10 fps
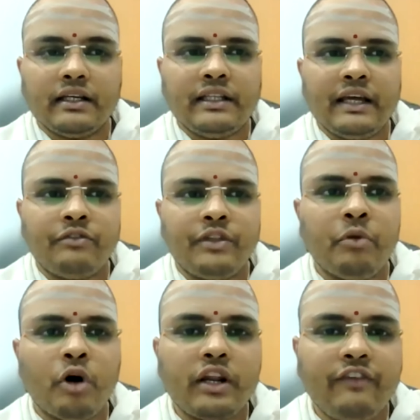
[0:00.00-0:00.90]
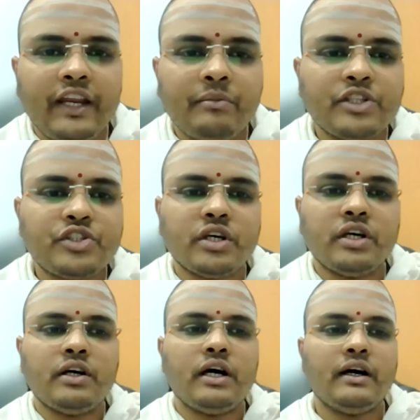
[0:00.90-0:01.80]
they have they brought in very much
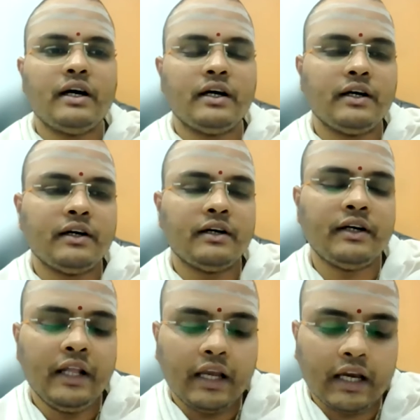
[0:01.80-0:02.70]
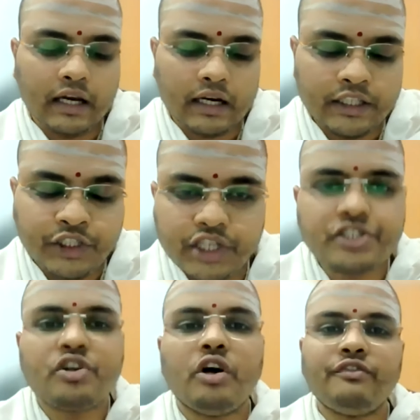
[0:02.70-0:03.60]
uh, uh,
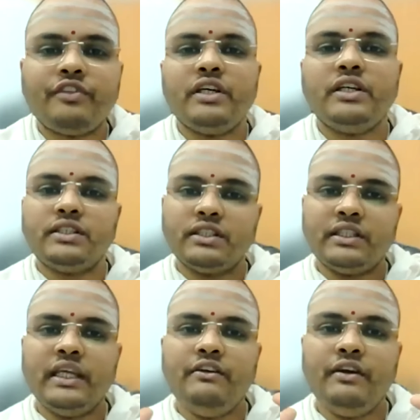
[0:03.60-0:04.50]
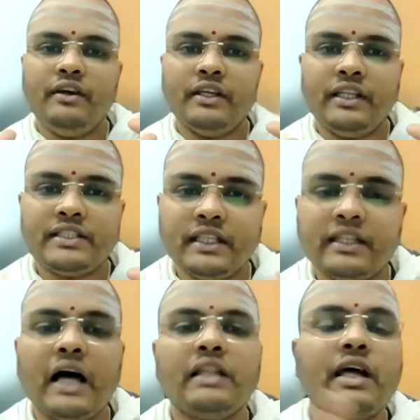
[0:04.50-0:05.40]
gist of the, the, the
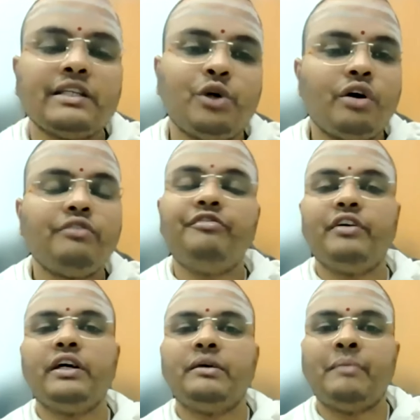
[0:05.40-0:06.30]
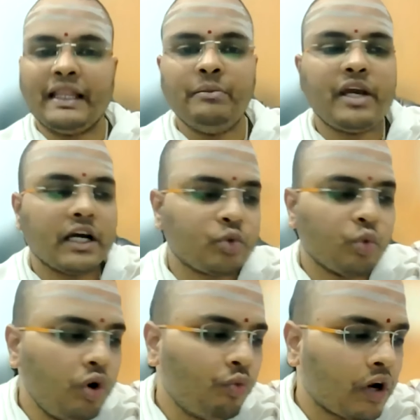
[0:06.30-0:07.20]
Siddhantas of uh, Madhyamika
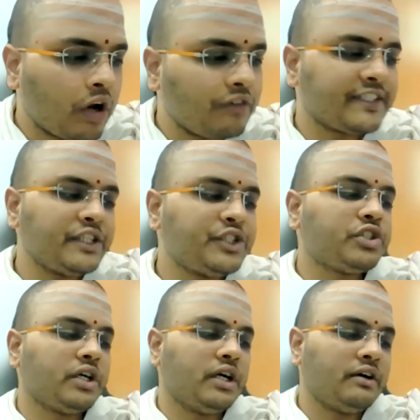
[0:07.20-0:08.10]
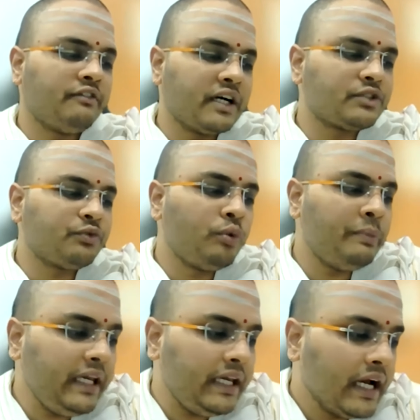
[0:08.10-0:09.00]
school. One of such uh, works would
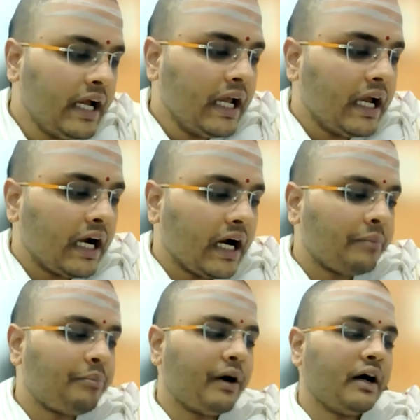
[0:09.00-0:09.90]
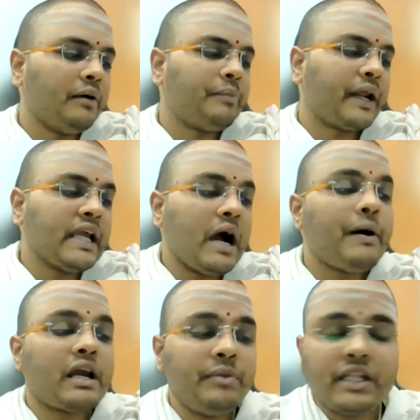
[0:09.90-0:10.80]
be uh, uh, Pragna
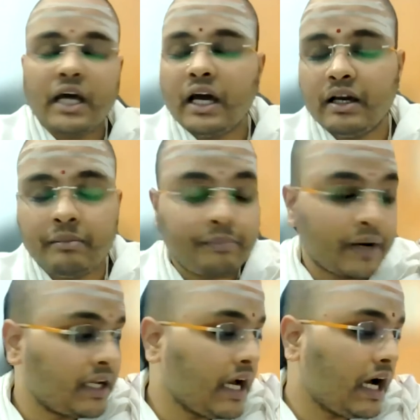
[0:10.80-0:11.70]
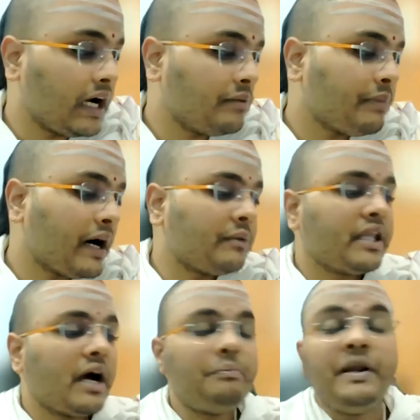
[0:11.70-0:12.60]
Paramita, uh, Pragna
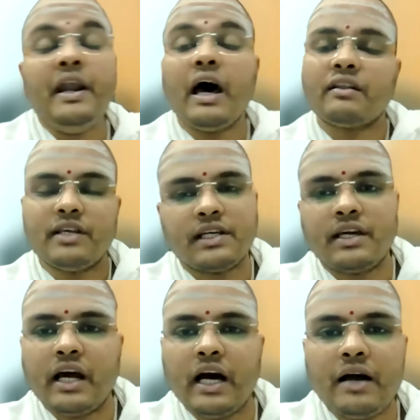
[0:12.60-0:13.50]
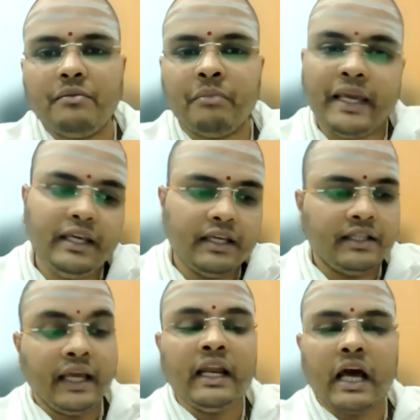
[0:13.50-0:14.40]
Paramita Pindartha Sangraha by
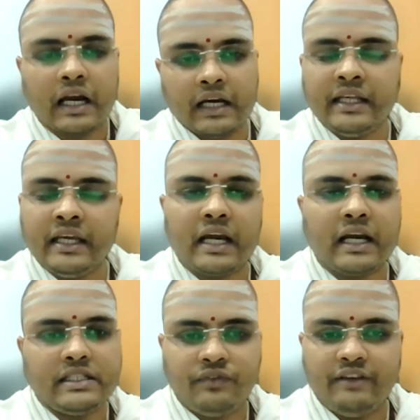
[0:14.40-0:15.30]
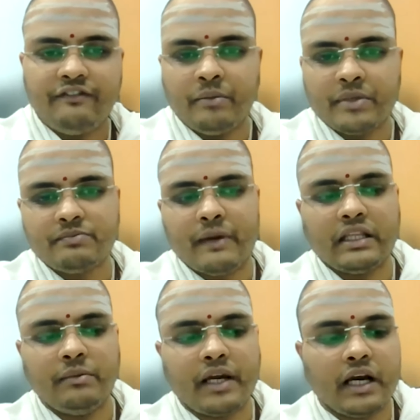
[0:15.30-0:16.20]
Dignaga. Dignaga is a very famous
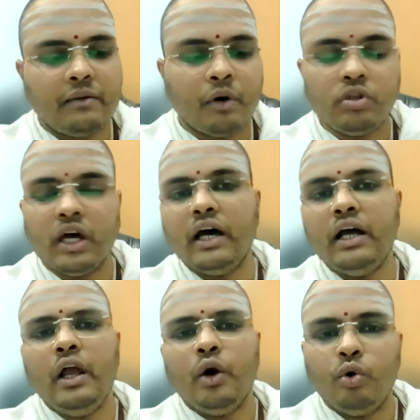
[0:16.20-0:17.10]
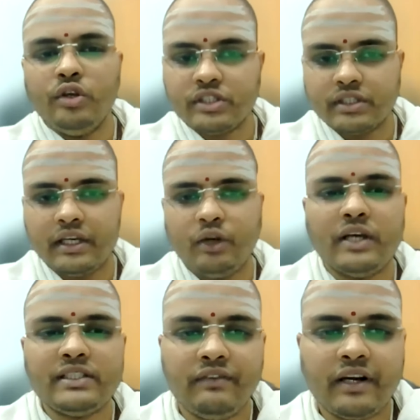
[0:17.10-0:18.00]
Madhyamika Bauddha who, is, who
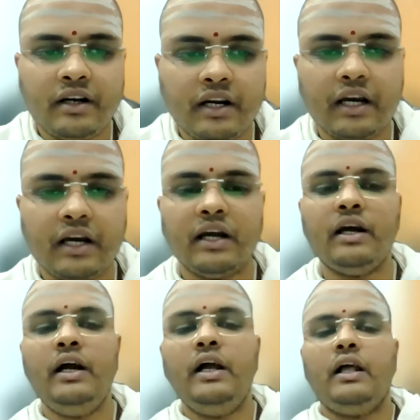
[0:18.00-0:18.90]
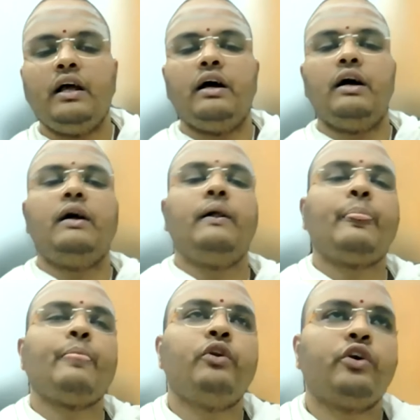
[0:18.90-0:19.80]
has even
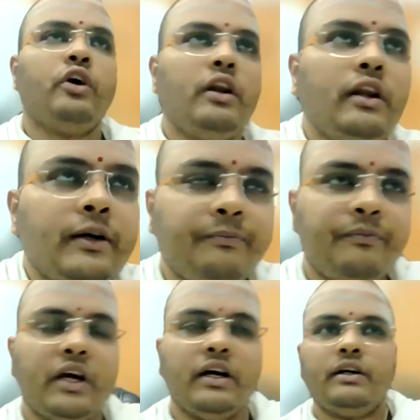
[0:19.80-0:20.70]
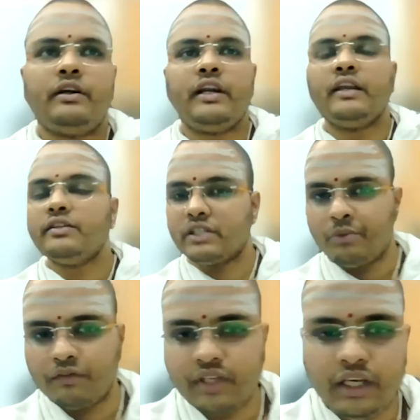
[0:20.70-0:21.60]
what you call written some
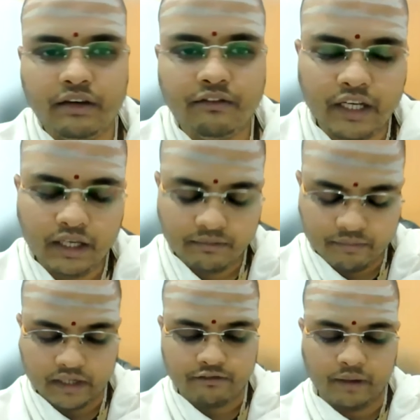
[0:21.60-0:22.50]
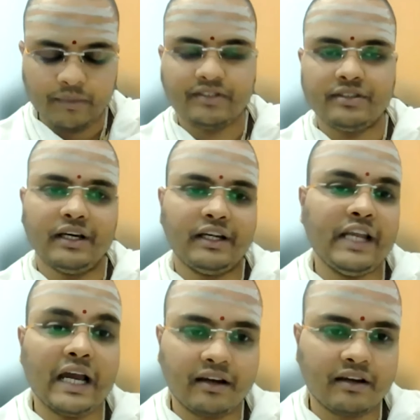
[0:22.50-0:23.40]
of the very famous
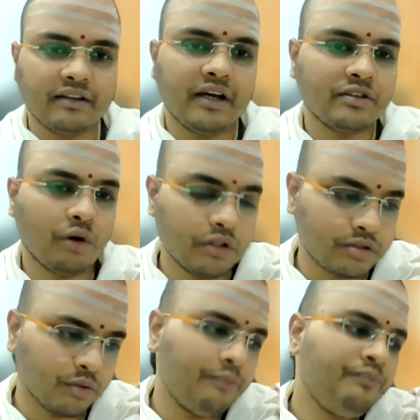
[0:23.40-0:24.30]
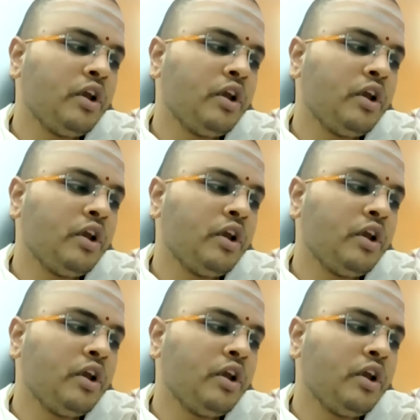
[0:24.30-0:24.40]
Nyaya Granthas also.